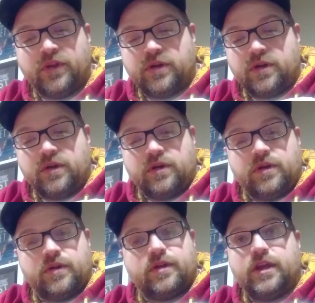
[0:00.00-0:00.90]

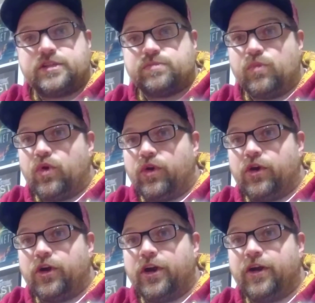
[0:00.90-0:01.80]
Oh, it's
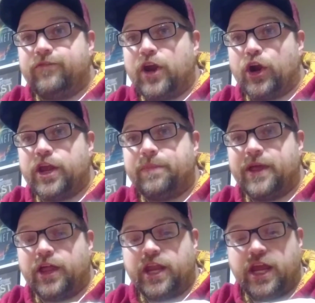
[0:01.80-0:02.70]
more
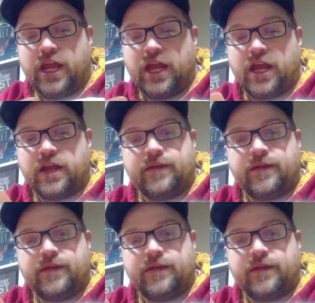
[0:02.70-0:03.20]
variability.